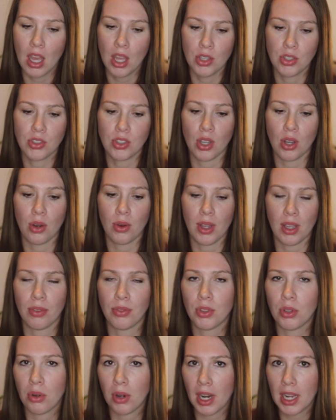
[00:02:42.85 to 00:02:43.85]
So if
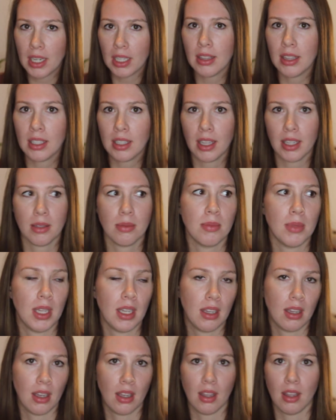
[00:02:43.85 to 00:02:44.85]
you're anything like
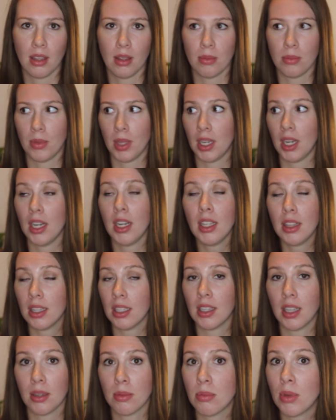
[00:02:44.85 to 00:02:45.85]
me, and
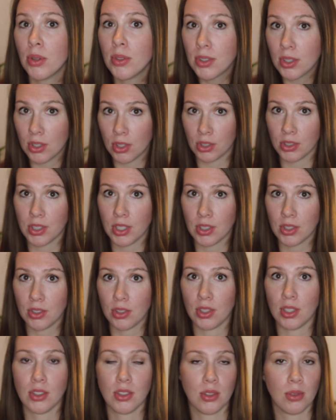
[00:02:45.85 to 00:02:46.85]
anything like most nursing
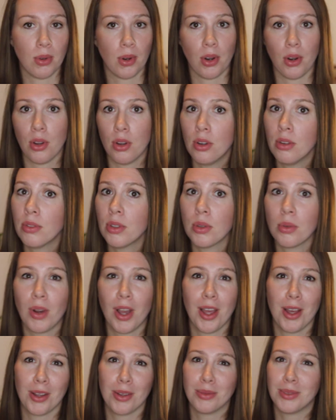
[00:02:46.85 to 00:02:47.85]
students who are
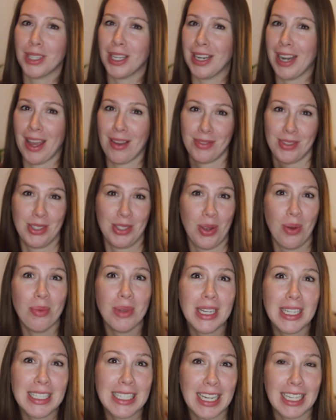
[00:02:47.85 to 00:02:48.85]
overwhelmed and have so
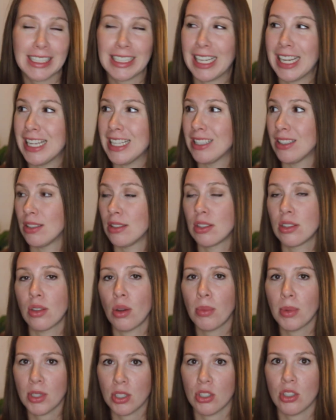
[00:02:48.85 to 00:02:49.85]
many deadlines and so
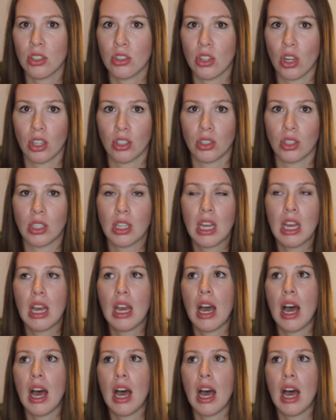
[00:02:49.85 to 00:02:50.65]
much to juggle,